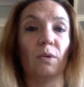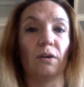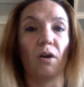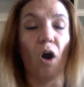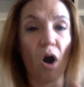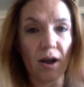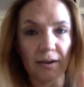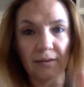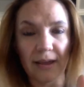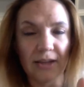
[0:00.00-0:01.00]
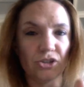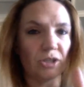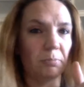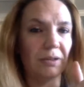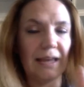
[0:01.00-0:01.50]
we're on and
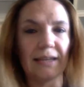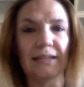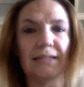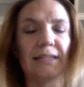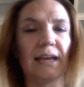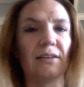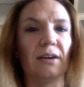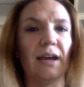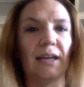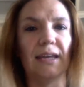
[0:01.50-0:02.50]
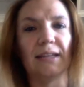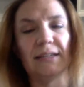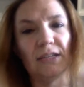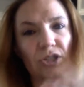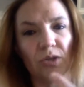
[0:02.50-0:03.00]
just playing it together and
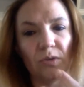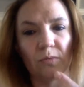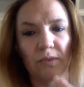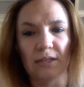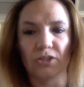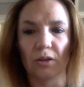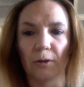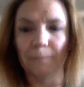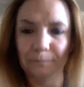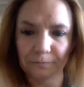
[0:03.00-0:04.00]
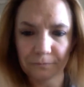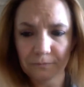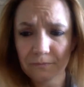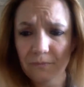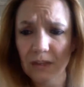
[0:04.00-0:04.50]
getting in tune with each other.
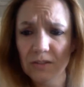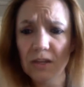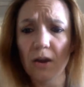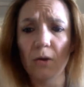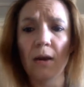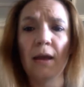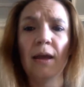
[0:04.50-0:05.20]
So,